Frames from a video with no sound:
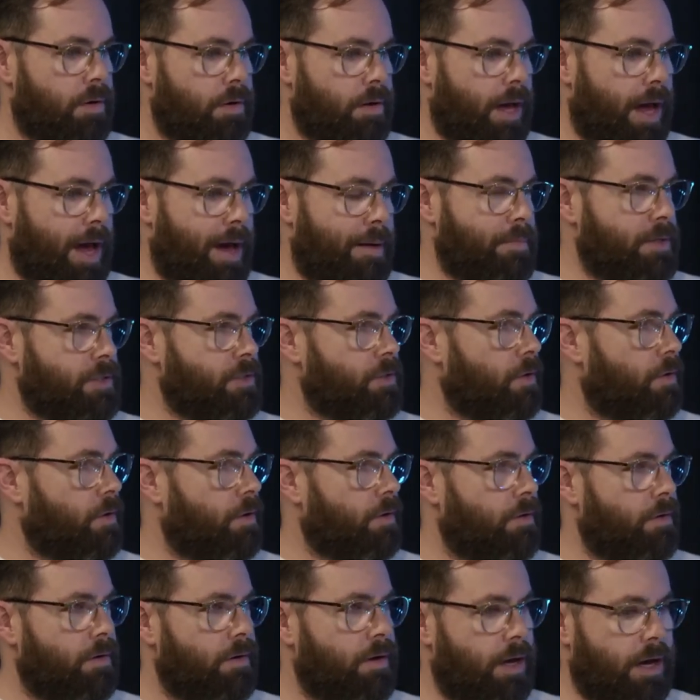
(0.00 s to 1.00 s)

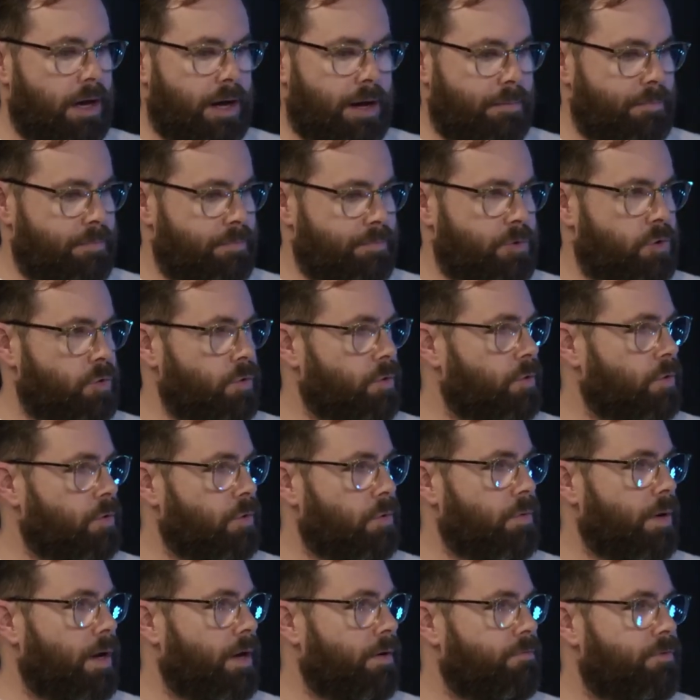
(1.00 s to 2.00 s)
Amazon, um,
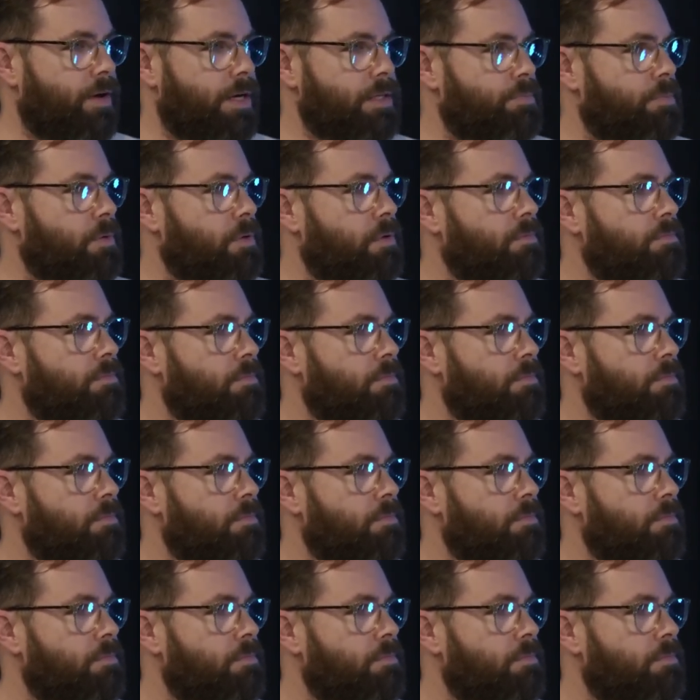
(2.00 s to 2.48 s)
Google, and Facebook.